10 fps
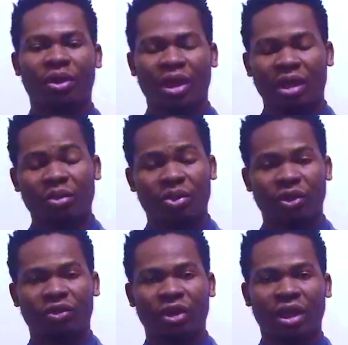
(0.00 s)

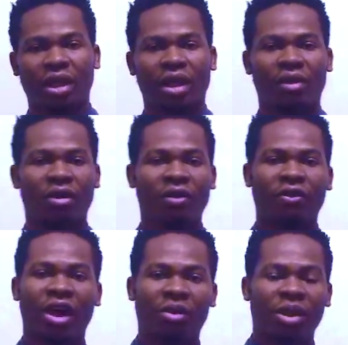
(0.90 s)
improve the
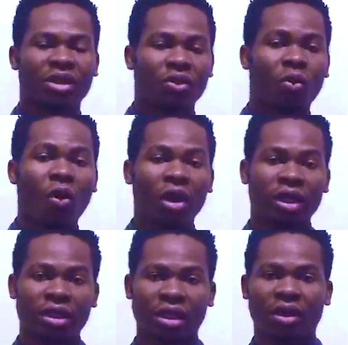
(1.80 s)
environmental
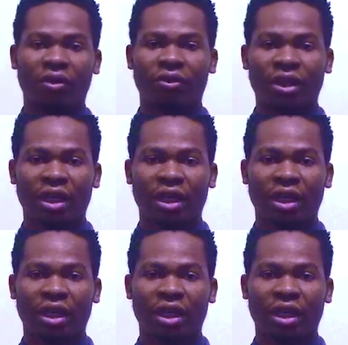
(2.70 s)
quality of